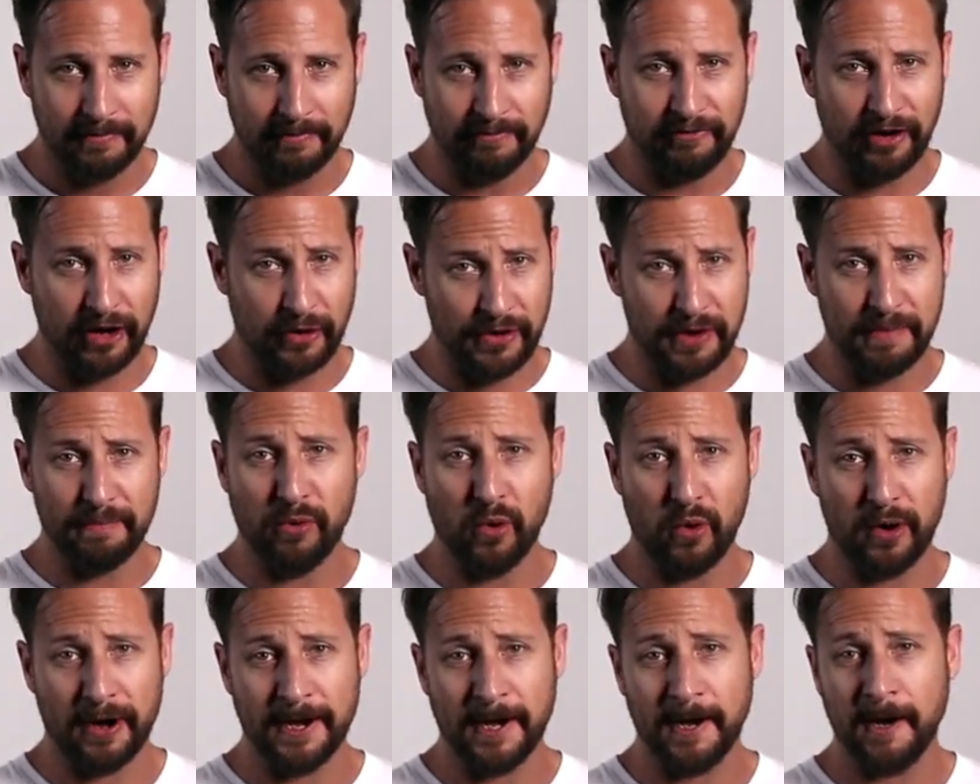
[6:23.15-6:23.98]
Very
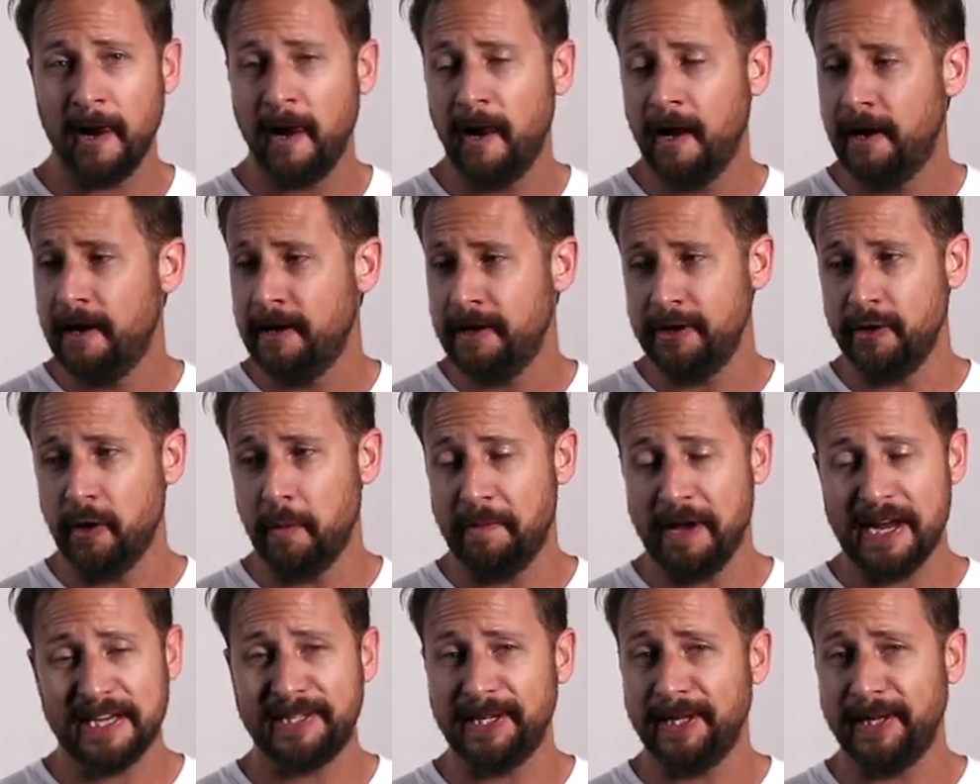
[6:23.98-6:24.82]
important. You know,
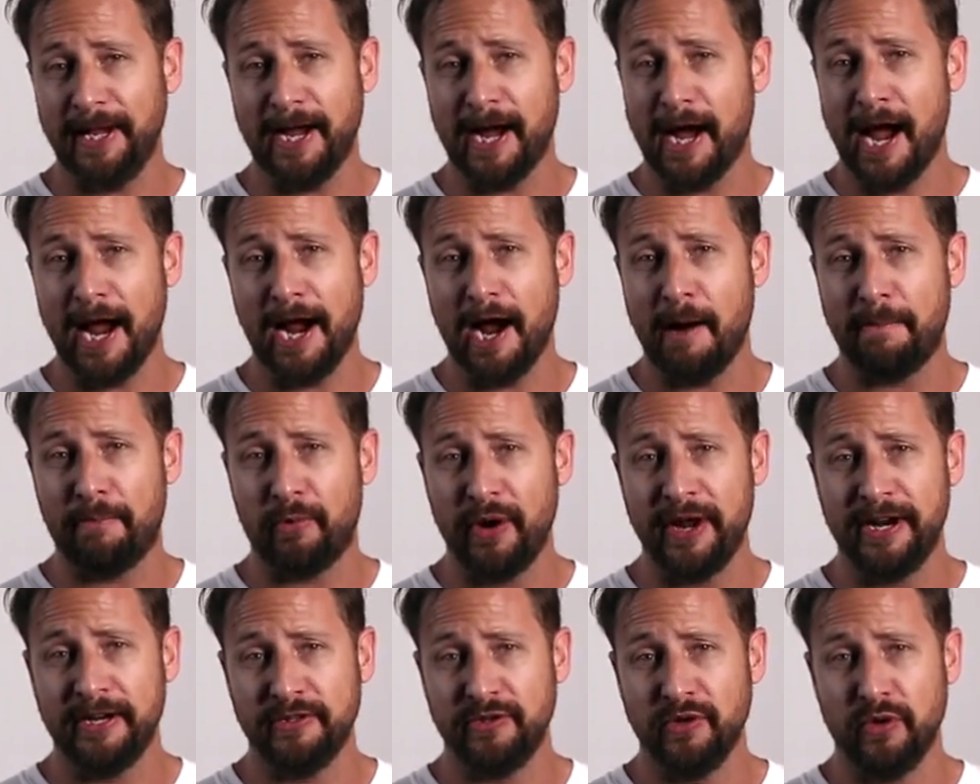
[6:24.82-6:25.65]
basically, I
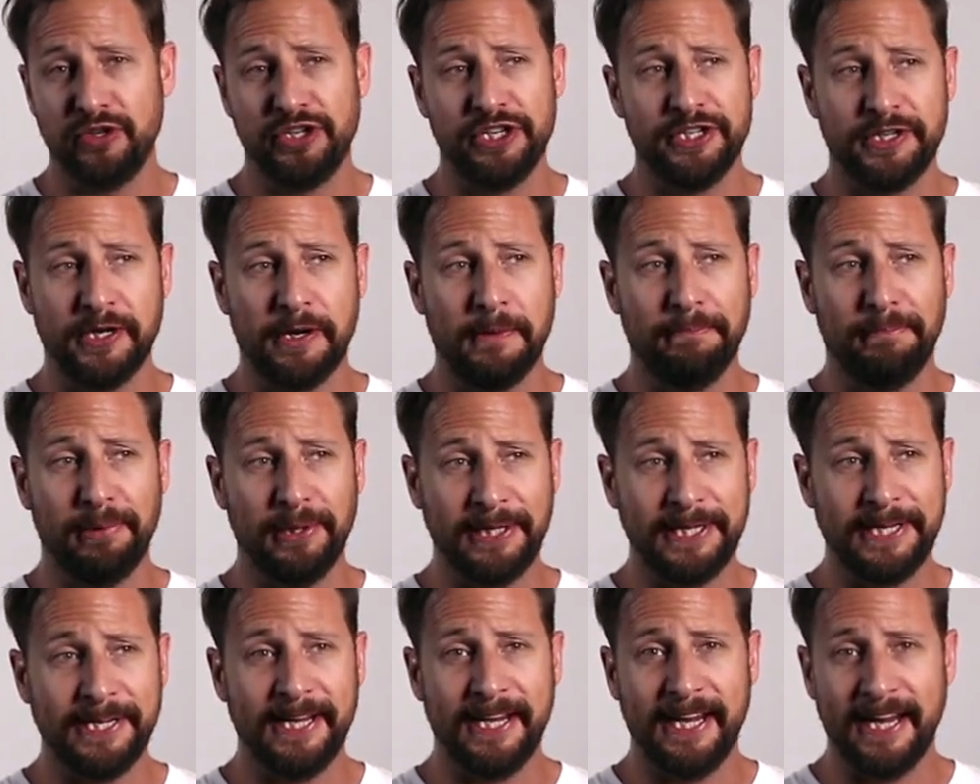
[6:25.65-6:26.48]
operate as though she's a
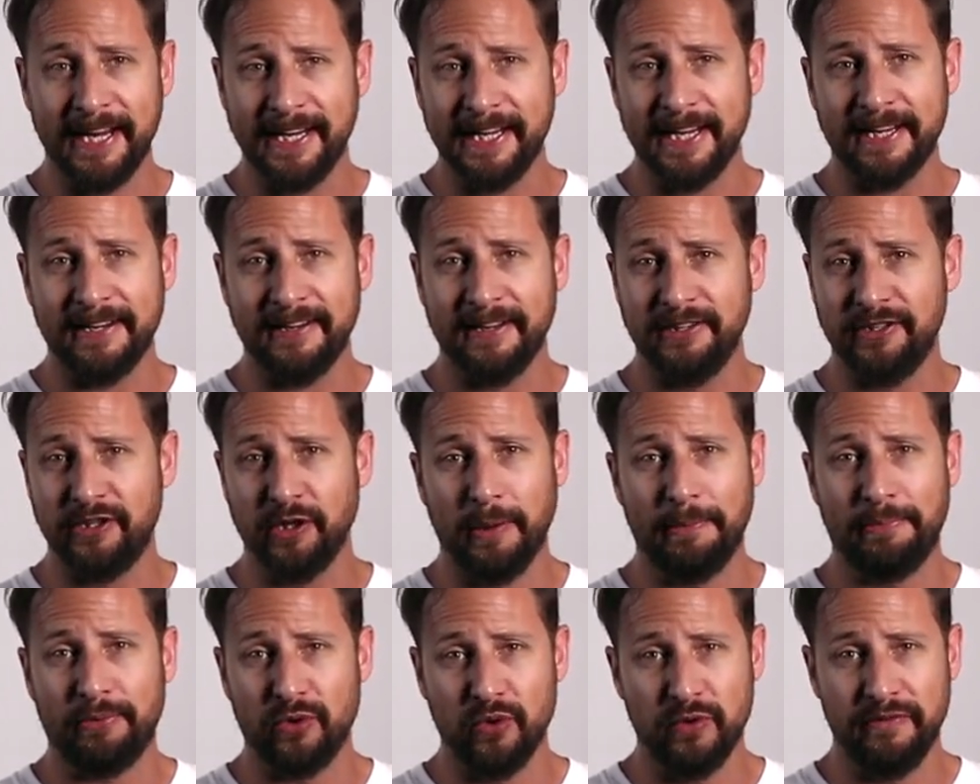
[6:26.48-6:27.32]
complete idiot
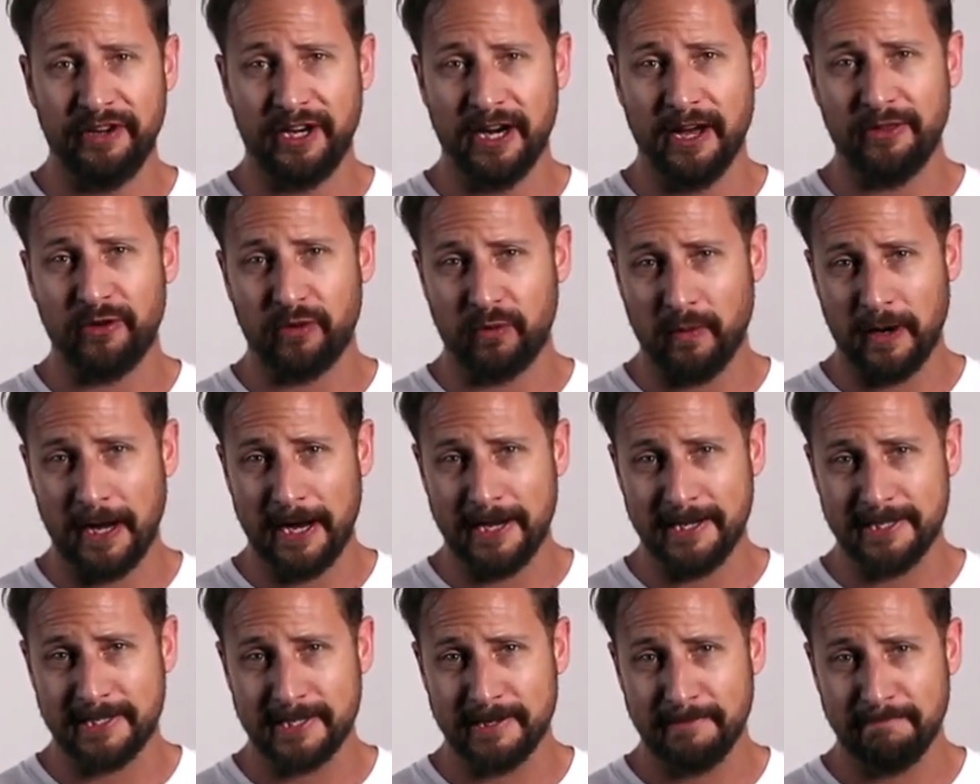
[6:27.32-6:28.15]
until proven
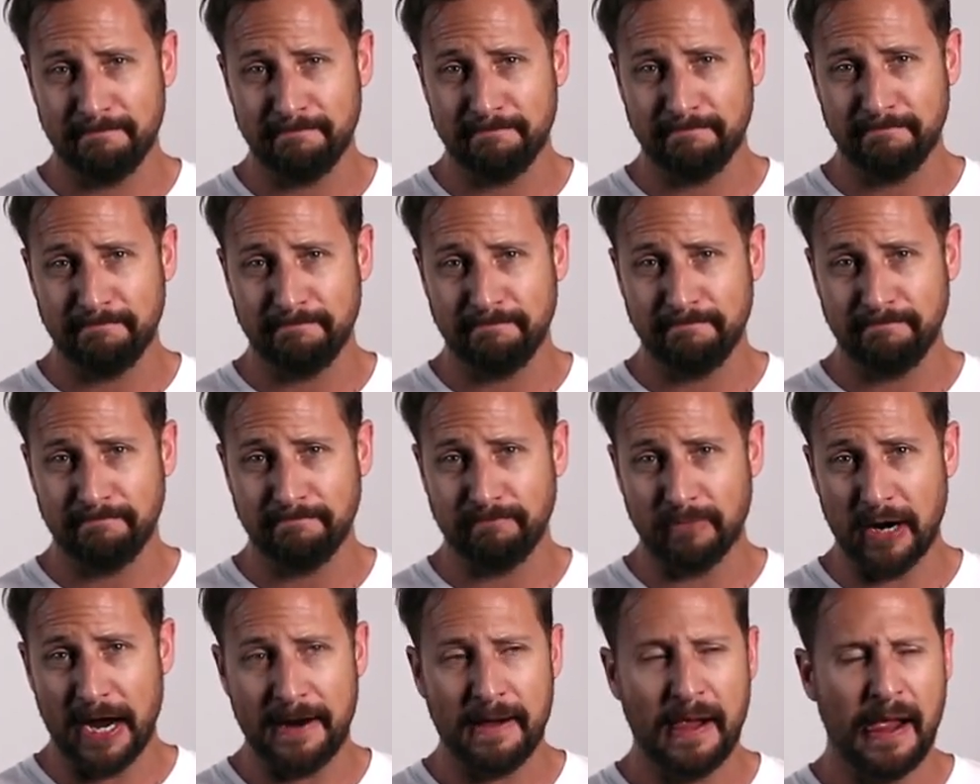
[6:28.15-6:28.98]
otherwise,
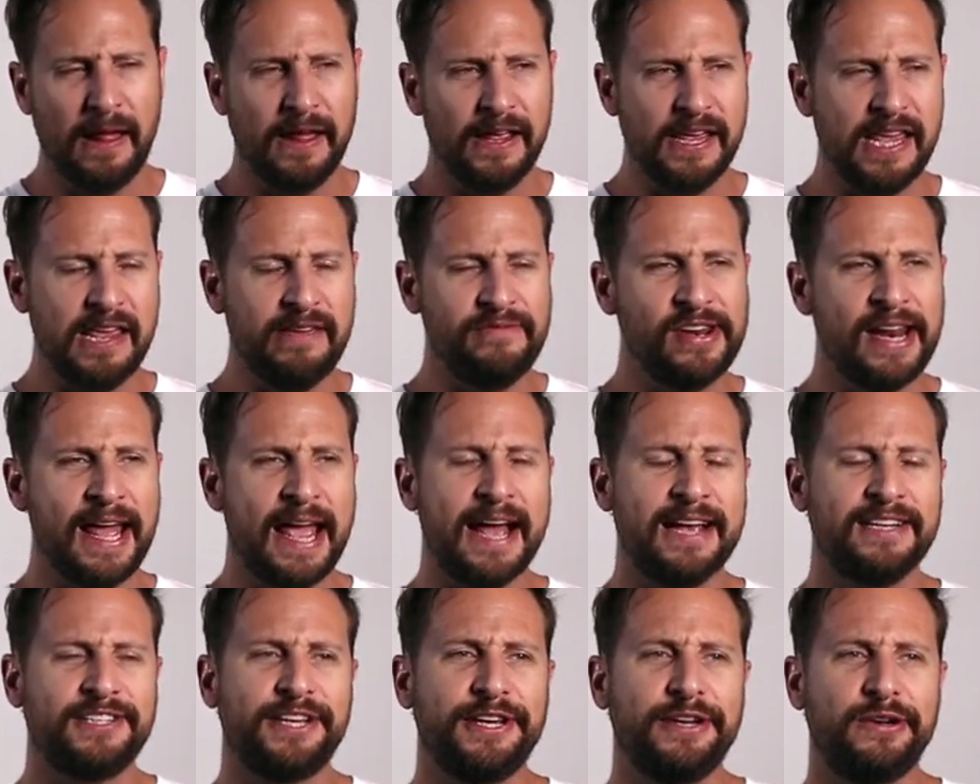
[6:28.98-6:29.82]
right? Even
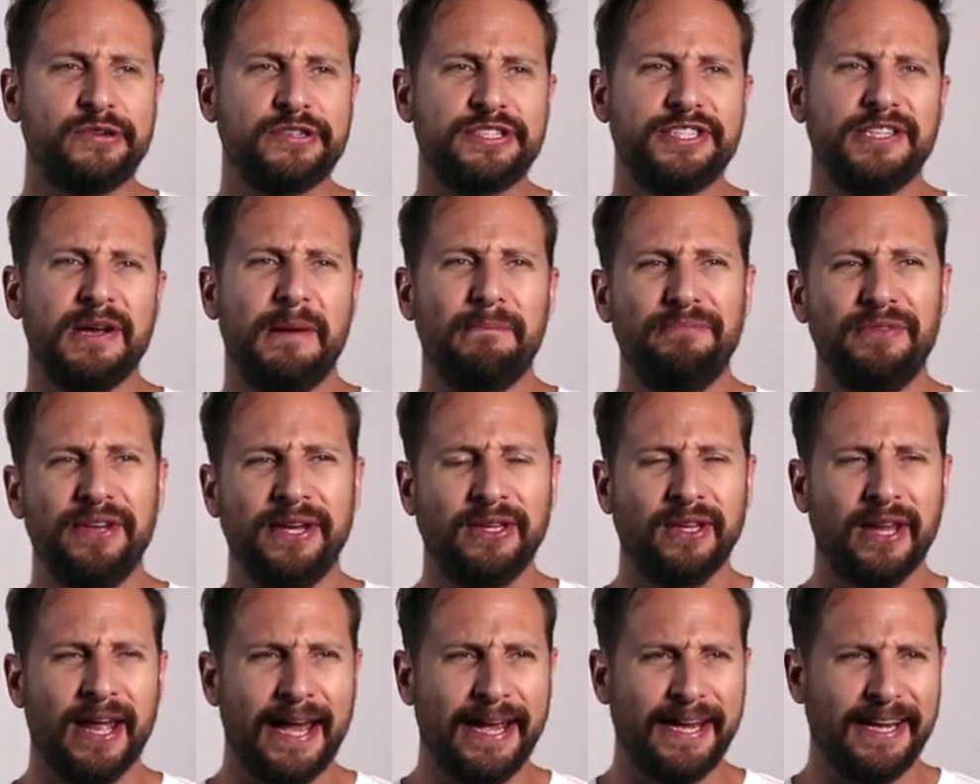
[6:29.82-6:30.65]
asking her
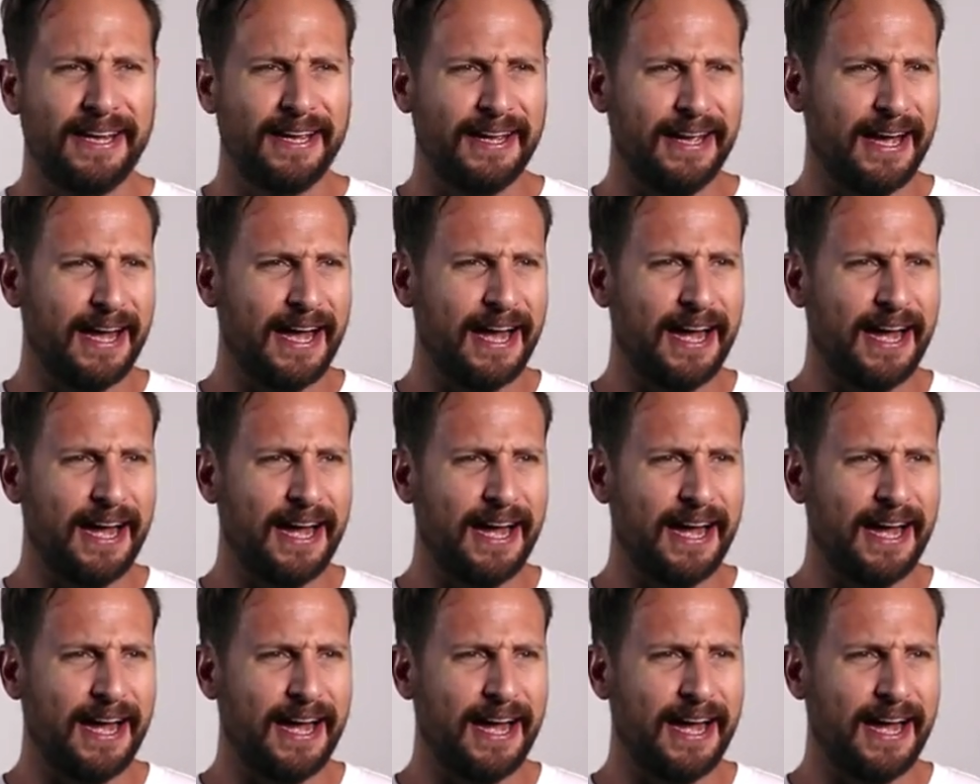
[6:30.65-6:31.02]
something like,